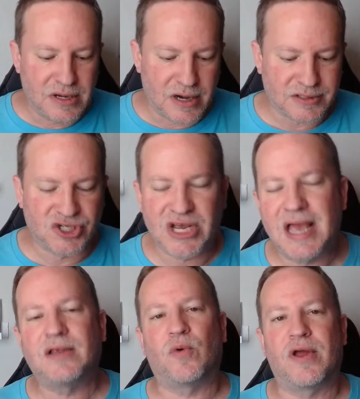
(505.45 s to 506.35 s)
on
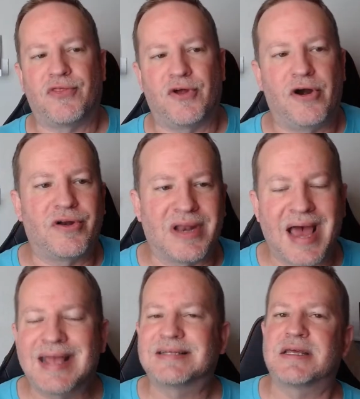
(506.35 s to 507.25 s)
January 3rd,
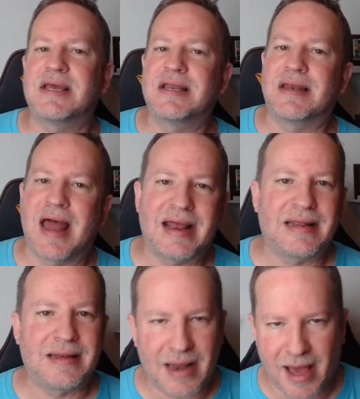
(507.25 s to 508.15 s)

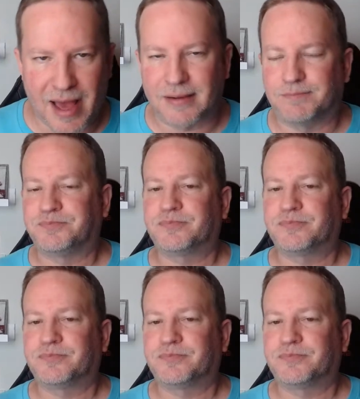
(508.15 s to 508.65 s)
1999.